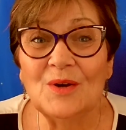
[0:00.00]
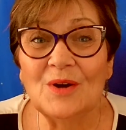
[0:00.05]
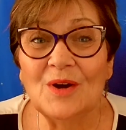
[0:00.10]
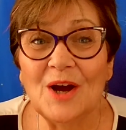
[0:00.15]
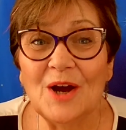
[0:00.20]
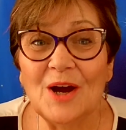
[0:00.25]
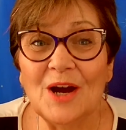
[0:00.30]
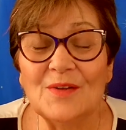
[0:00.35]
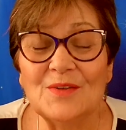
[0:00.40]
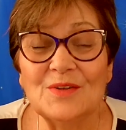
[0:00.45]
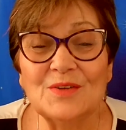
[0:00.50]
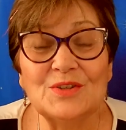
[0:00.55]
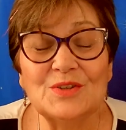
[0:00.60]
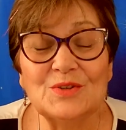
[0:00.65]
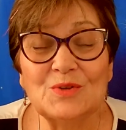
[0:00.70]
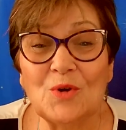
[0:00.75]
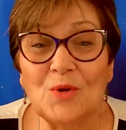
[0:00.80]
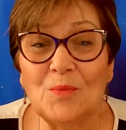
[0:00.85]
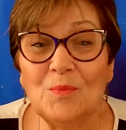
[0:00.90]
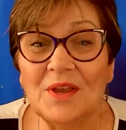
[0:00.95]
the
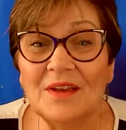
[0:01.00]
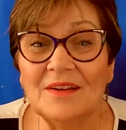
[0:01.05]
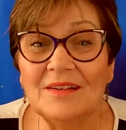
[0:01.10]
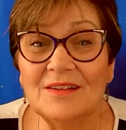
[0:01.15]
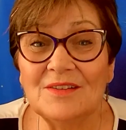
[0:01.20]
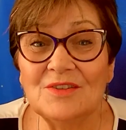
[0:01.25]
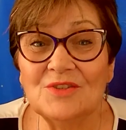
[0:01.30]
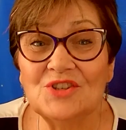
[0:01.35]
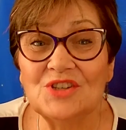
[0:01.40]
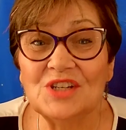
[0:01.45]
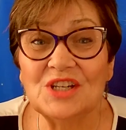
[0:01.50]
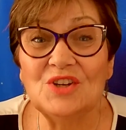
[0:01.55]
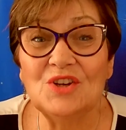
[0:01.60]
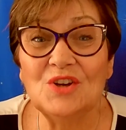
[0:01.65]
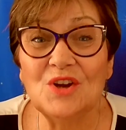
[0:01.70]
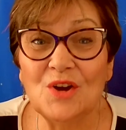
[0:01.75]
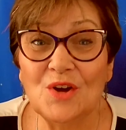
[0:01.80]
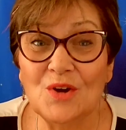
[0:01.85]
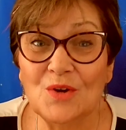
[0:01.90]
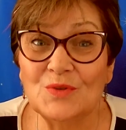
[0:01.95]
Scorpion energy
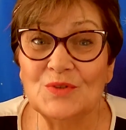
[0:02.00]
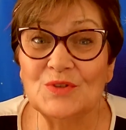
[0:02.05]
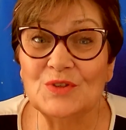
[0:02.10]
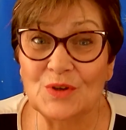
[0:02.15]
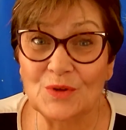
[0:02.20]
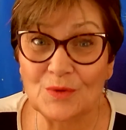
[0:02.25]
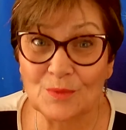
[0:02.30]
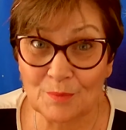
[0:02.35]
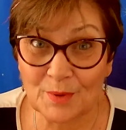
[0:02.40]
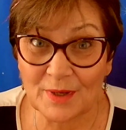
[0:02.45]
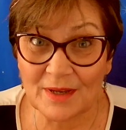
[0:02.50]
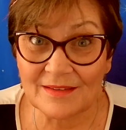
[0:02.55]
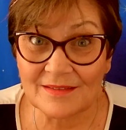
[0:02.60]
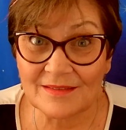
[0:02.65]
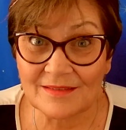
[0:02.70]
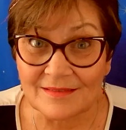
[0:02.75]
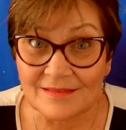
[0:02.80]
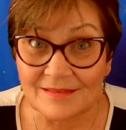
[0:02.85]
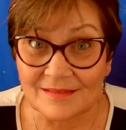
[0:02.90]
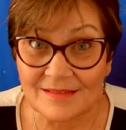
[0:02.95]
knows your
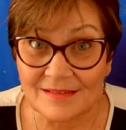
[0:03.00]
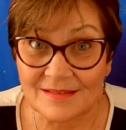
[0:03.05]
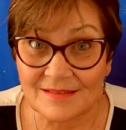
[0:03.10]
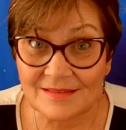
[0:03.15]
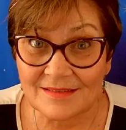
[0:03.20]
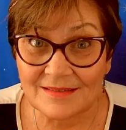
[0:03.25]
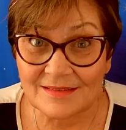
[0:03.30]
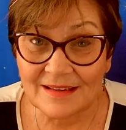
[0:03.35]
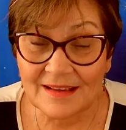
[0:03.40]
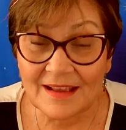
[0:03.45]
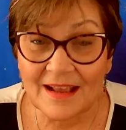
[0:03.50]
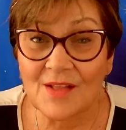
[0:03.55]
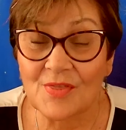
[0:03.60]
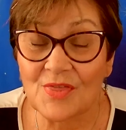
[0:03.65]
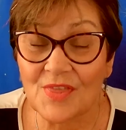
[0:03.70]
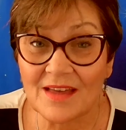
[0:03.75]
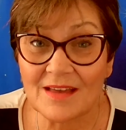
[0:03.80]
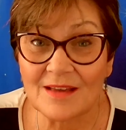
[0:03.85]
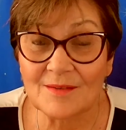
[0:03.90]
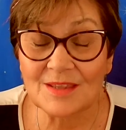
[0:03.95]
buttons, and
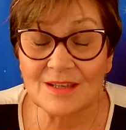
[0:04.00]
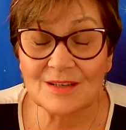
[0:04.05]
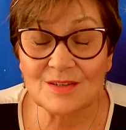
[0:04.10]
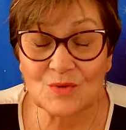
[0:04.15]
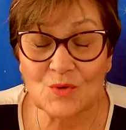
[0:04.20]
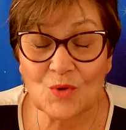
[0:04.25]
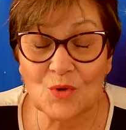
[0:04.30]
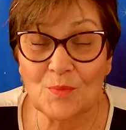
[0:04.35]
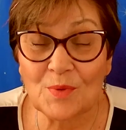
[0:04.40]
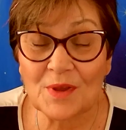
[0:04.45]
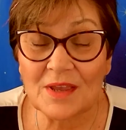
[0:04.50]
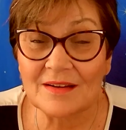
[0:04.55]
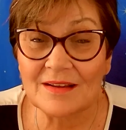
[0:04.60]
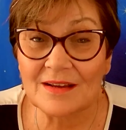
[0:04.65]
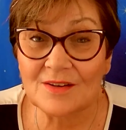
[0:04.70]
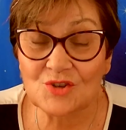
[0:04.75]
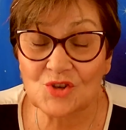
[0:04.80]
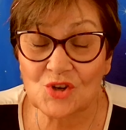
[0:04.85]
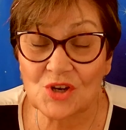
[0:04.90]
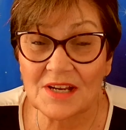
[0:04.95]
that the Scorpion
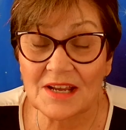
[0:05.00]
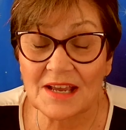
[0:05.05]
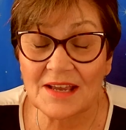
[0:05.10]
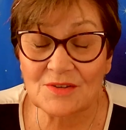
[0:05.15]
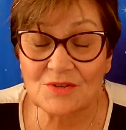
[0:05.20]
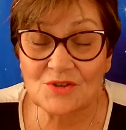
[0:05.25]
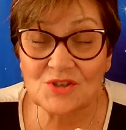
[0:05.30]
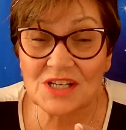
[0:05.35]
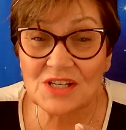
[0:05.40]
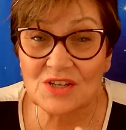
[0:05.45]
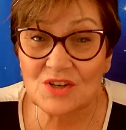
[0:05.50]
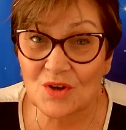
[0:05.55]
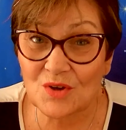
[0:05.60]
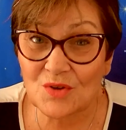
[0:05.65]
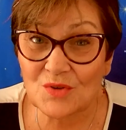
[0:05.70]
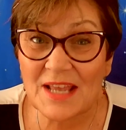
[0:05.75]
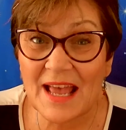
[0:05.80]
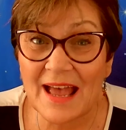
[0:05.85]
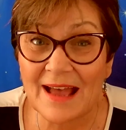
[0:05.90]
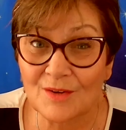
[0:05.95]
energy
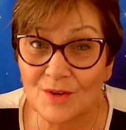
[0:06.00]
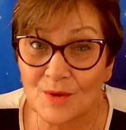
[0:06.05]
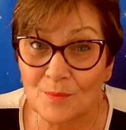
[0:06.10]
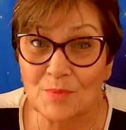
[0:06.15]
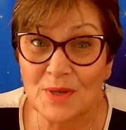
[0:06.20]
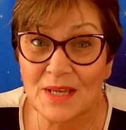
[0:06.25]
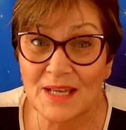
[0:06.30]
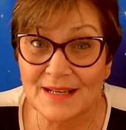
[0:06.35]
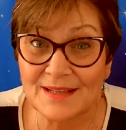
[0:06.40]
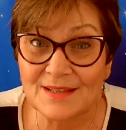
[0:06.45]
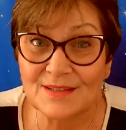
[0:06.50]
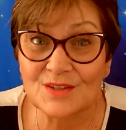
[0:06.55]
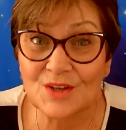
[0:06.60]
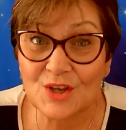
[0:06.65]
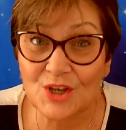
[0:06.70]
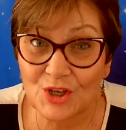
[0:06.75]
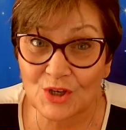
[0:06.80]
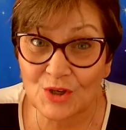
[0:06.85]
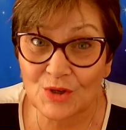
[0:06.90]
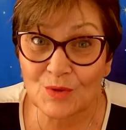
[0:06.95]
knows how to piss
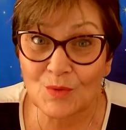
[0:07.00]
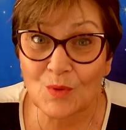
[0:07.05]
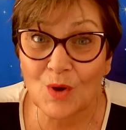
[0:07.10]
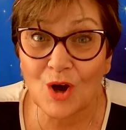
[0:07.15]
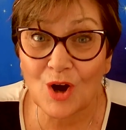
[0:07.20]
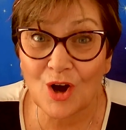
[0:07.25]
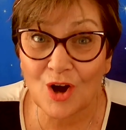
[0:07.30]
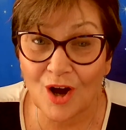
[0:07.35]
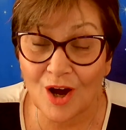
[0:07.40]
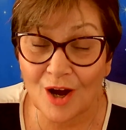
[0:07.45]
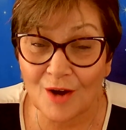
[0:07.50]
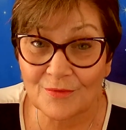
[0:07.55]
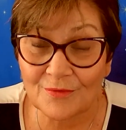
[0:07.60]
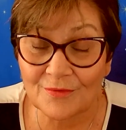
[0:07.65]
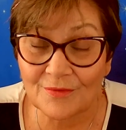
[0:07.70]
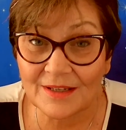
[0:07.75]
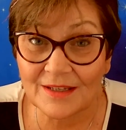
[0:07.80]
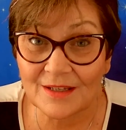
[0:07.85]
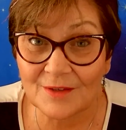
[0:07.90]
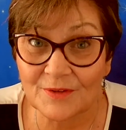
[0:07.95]
you
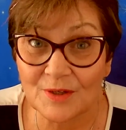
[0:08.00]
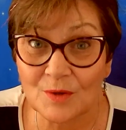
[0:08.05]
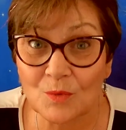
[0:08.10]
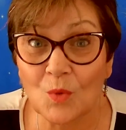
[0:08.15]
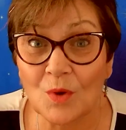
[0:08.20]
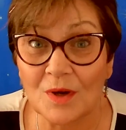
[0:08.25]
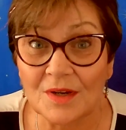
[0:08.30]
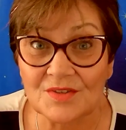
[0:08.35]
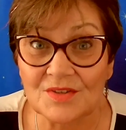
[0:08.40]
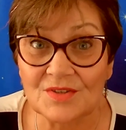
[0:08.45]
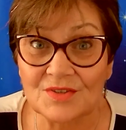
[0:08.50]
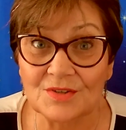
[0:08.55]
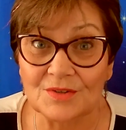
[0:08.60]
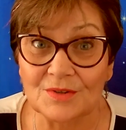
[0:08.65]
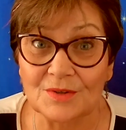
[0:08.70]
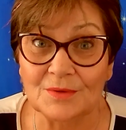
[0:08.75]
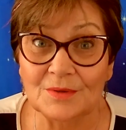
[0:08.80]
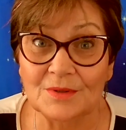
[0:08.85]
off if it wants to.